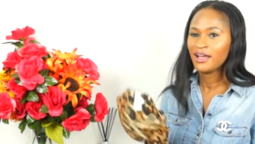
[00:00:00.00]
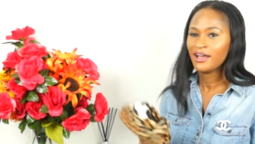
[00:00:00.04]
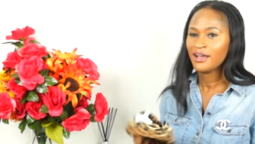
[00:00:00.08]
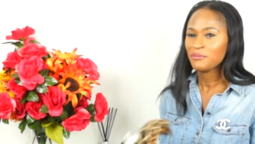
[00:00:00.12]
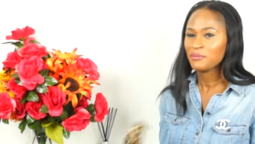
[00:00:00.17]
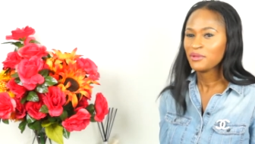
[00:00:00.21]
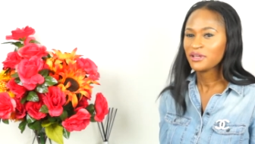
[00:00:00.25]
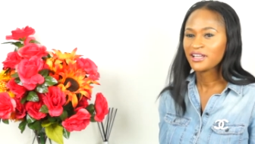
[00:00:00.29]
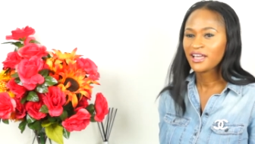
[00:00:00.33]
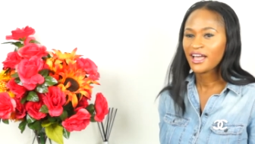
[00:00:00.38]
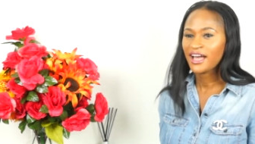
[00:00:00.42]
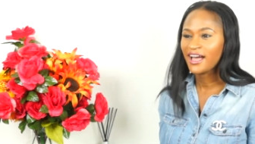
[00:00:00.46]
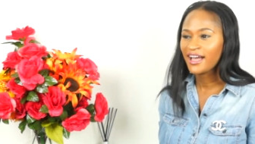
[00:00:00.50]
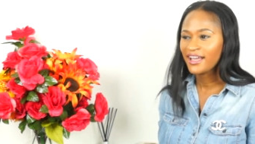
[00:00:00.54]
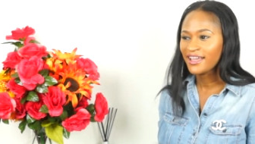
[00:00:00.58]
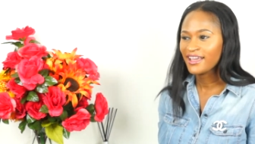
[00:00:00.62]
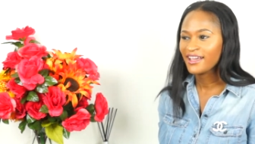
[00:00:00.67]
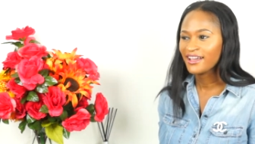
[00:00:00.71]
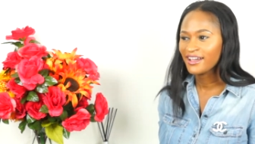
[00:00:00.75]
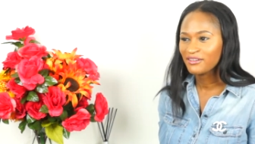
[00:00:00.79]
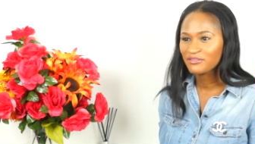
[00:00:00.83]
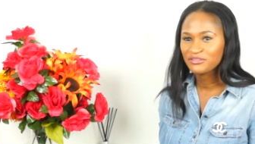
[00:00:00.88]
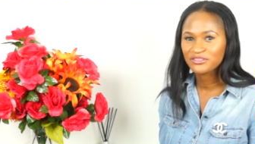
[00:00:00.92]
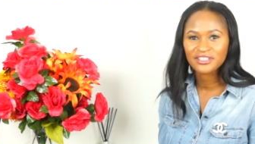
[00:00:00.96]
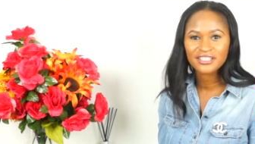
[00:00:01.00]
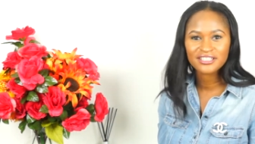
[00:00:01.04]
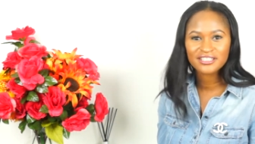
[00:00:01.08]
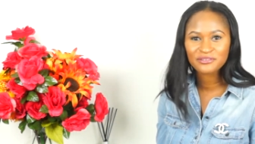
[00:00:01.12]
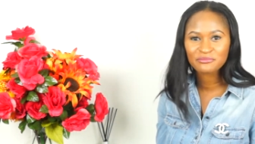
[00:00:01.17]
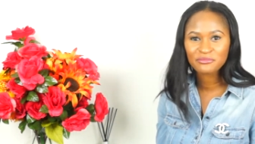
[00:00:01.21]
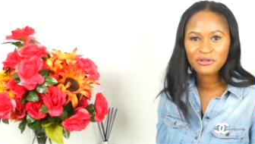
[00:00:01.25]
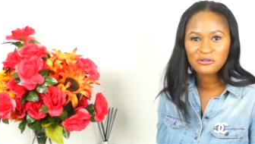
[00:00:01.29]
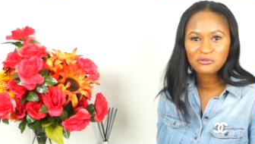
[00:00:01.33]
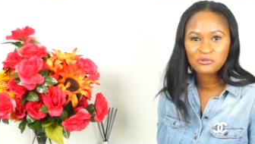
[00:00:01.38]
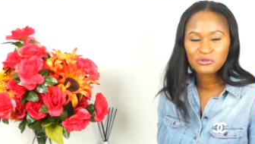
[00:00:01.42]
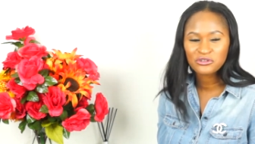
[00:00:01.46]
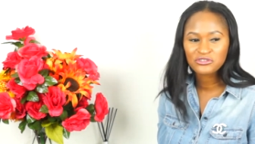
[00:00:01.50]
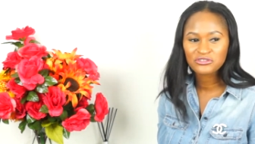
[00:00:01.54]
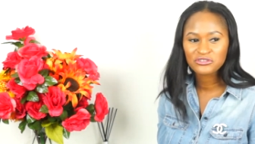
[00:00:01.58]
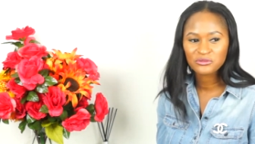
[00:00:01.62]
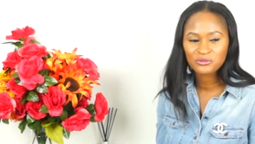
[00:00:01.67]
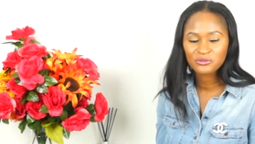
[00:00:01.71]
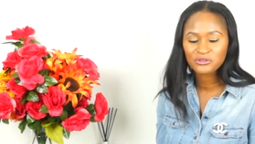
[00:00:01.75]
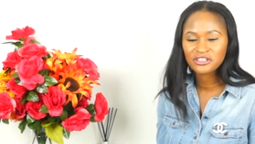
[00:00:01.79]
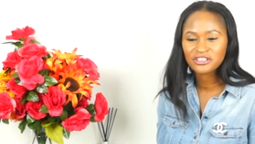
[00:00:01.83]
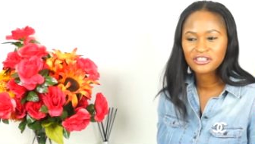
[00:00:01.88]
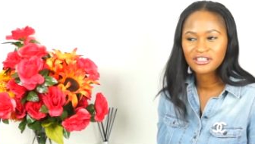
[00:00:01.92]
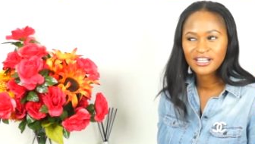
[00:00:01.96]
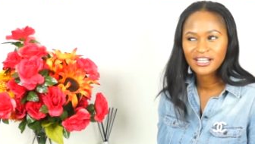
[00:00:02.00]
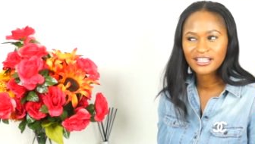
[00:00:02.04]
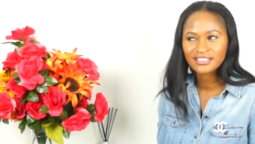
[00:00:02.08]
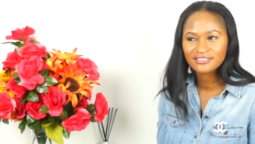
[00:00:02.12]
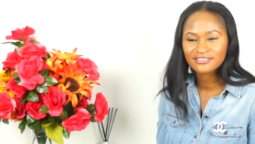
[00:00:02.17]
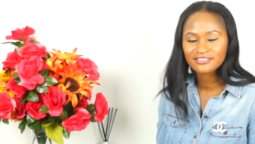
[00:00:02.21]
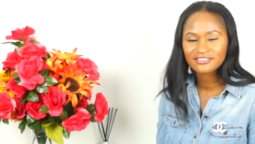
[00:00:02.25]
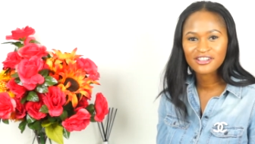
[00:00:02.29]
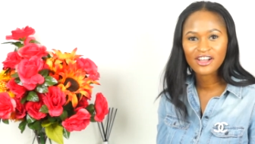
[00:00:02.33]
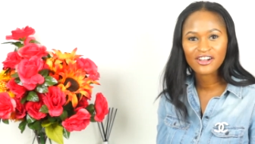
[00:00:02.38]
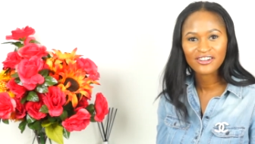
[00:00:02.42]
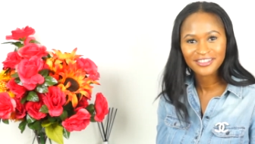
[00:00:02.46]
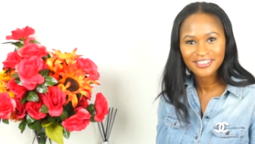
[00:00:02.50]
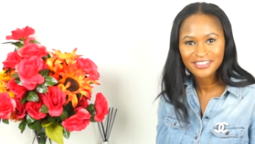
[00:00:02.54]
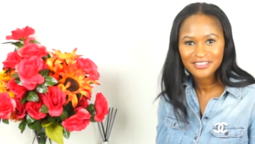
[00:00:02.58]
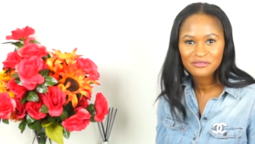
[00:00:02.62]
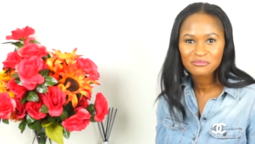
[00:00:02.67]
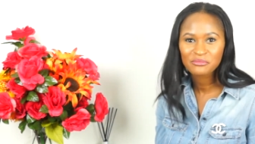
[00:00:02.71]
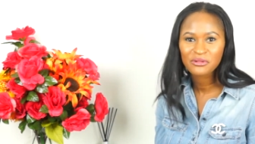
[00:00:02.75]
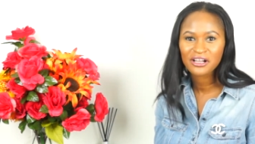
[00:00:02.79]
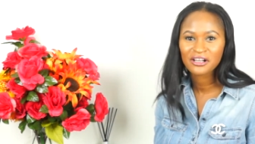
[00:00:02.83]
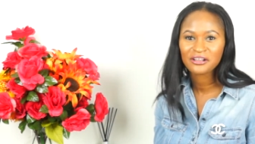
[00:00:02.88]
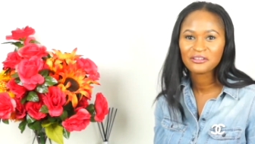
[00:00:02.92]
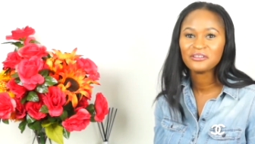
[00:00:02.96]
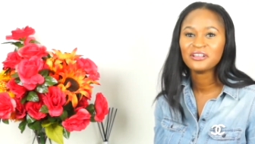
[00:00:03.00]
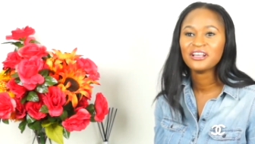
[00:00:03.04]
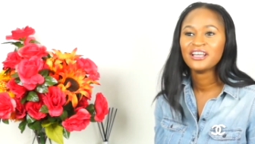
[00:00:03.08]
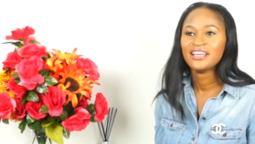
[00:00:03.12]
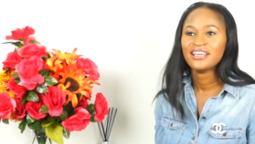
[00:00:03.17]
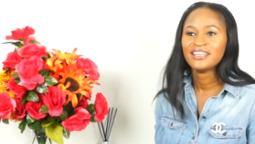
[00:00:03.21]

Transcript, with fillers: I'm like, I have this in my wardrobe, what are you guys talking about?